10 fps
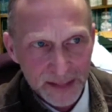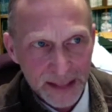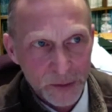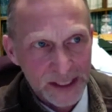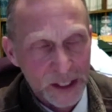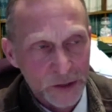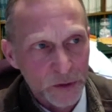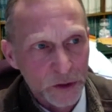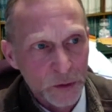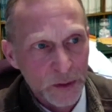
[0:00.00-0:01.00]
they were
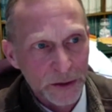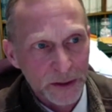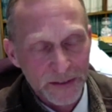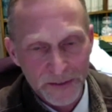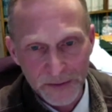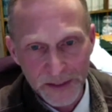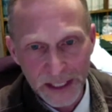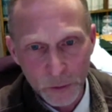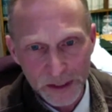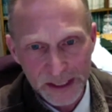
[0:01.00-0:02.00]
scheduled to do either a
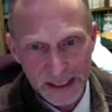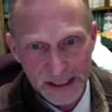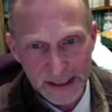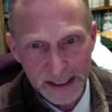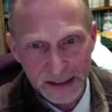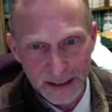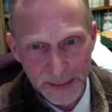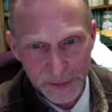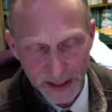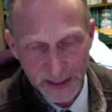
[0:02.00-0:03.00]
50 or 60
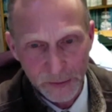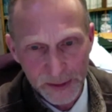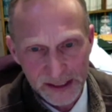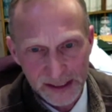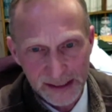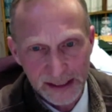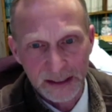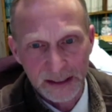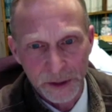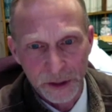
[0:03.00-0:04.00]
kilometer, I think it was 60
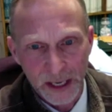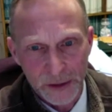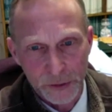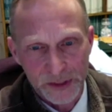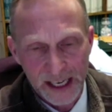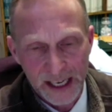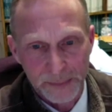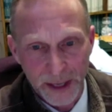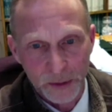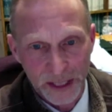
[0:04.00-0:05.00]
kilometer exercise
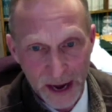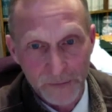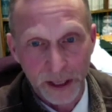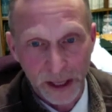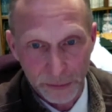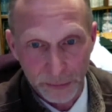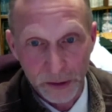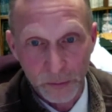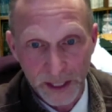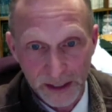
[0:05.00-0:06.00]
bout every
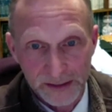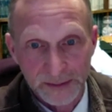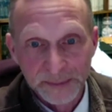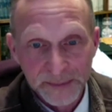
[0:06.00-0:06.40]
3 weeks.